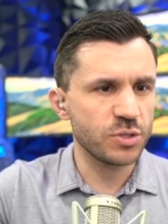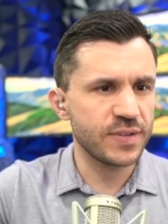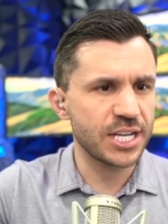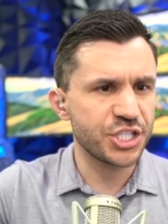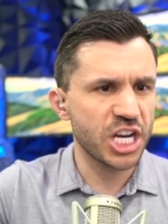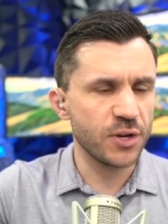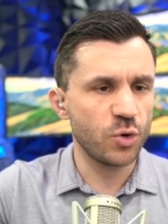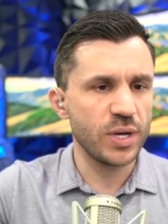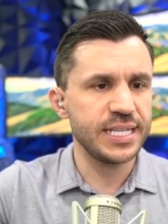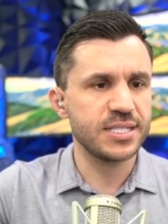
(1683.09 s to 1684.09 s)
We've got Sharon
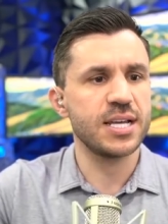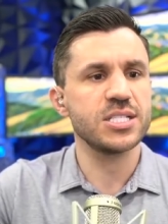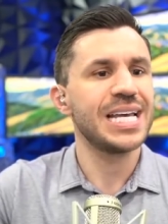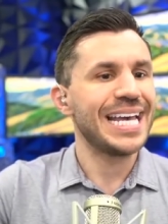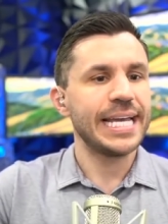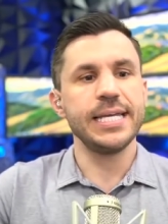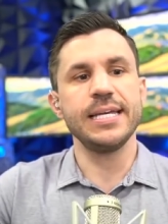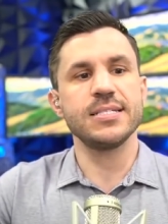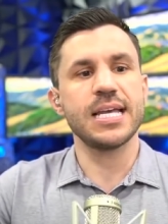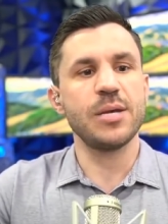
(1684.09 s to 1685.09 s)
Quidney says,
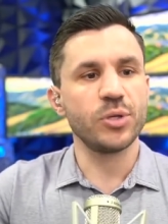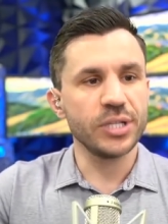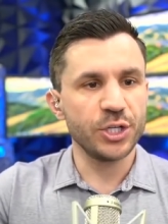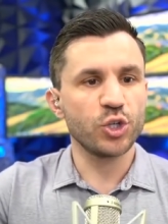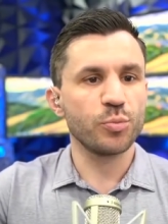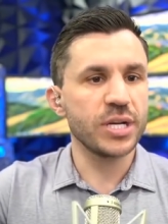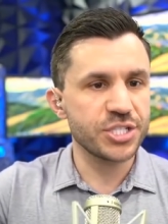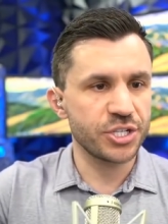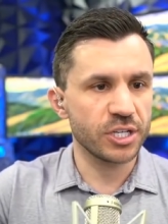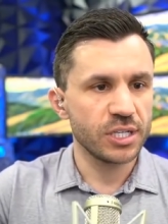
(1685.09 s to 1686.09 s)
he is a political
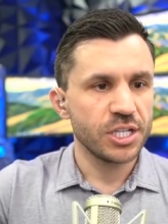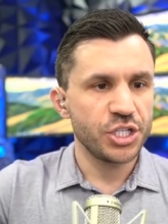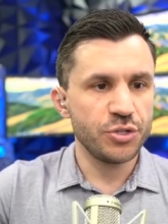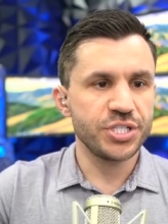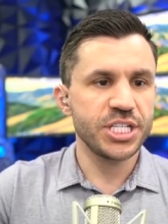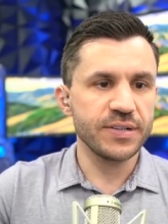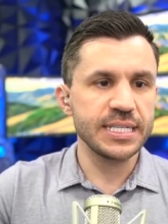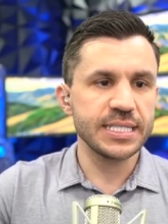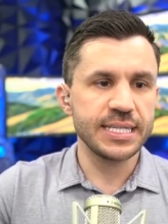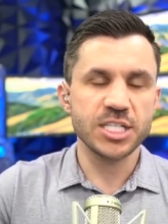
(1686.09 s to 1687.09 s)
prisoner. Do you
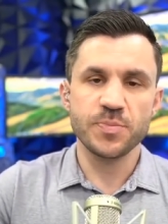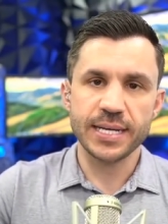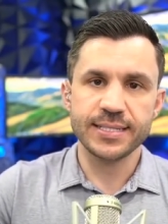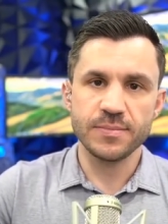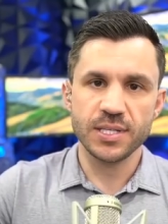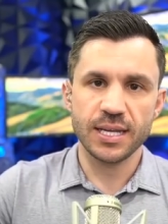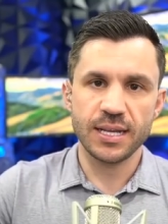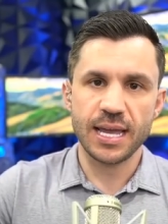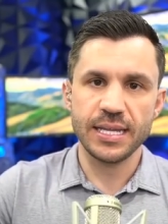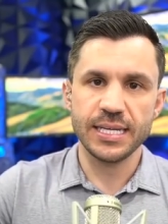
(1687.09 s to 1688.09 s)
seriously expect him to get
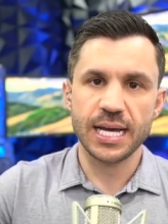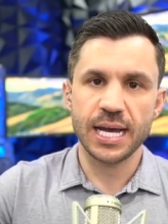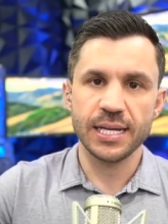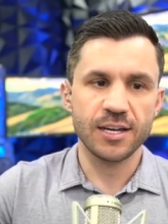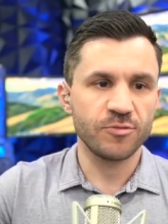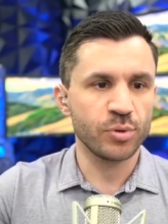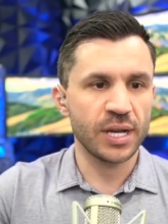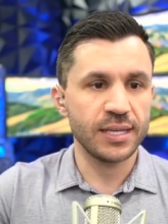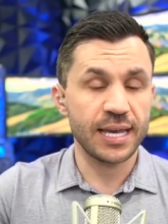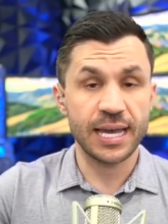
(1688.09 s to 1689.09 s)
any kind of
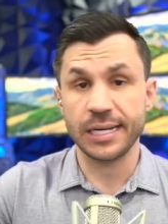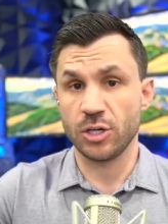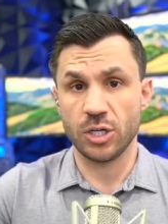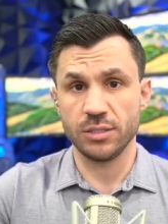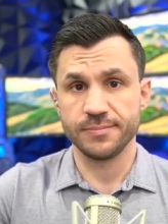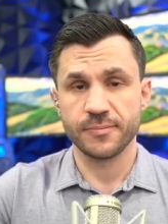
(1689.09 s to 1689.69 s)
break at all?